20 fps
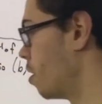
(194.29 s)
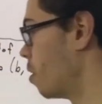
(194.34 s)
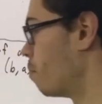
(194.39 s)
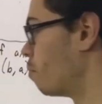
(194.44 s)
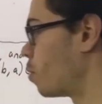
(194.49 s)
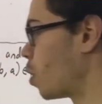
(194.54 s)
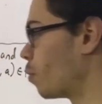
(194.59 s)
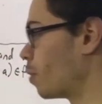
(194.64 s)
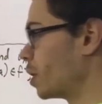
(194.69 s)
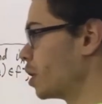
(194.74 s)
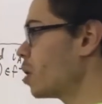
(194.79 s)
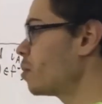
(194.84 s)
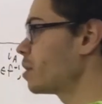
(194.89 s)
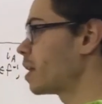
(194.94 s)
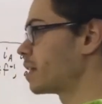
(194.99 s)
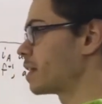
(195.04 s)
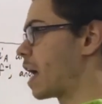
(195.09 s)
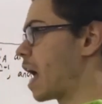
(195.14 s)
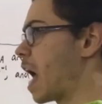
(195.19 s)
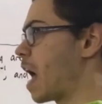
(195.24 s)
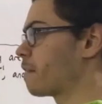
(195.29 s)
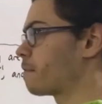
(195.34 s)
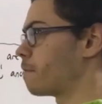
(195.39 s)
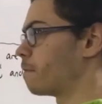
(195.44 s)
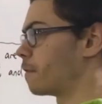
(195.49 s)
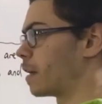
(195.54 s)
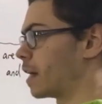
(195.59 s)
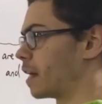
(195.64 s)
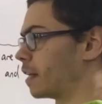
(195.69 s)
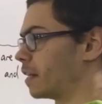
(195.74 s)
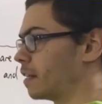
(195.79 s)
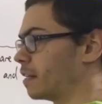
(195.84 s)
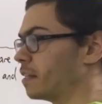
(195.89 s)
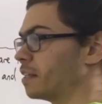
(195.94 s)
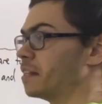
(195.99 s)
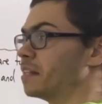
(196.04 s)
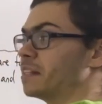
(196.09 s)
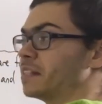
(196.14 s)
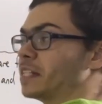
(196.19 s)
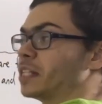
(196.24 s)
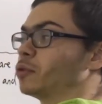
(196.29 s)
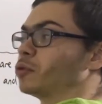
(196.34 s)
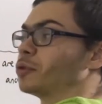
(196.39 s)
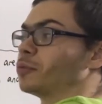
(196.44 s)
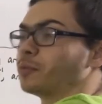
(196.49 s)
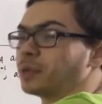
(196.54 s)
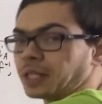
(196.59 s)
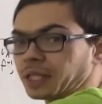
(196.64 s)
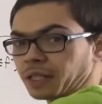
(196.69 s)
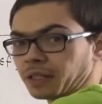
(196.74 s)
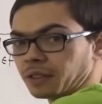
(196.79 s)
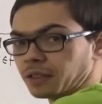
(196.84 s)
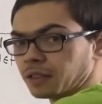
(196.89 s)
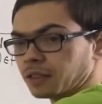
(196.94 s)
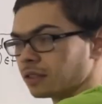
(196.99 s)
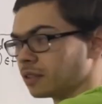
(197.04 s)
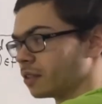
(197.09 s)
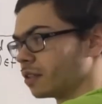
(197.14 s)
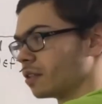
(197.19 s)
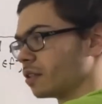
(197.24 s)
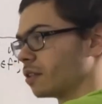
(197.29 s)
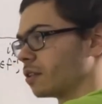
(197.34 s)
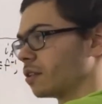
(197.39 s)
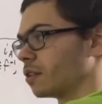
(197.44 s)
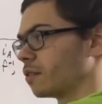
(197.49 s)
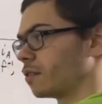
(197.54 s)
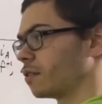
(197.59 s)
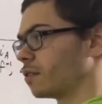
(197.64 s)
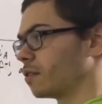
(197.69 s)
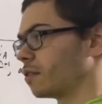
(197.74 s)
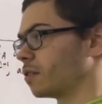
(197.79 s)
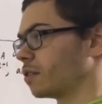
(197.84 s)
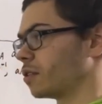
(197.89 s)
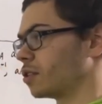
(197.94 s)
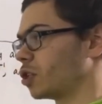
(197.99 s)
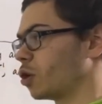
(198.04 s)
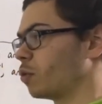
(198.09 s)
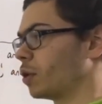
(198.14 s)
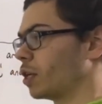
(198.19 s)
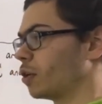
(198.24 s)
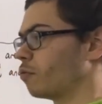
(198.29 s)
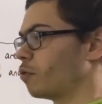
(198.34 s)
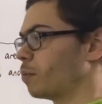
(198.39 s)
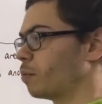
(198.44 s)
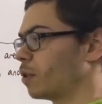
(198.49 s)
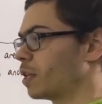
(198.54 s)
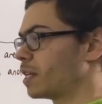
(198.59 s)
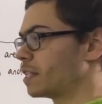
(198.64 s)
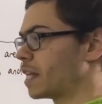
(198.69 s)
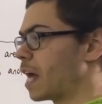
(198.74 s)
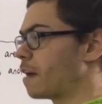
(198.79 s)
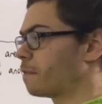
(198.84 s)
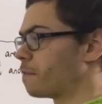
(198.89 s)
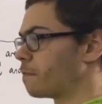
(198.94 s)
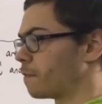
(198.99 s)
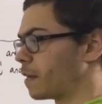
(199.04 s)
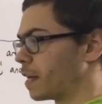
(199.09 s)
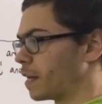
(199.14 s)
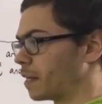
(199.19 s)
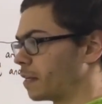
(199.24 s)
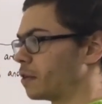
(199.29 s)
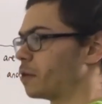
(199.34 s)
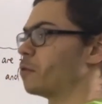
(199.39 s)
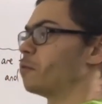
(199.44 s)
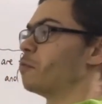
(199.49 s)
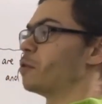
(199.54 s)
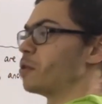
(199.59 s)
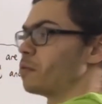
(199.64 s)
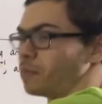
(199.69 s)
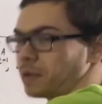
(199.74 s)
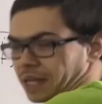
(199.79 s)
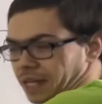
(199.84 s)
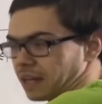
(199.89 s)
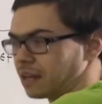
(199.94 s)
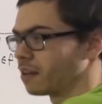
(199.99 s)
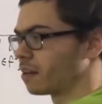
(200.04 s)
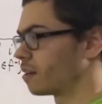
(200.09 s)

but we know that f of A is equal to B, so we can replace f of A with B.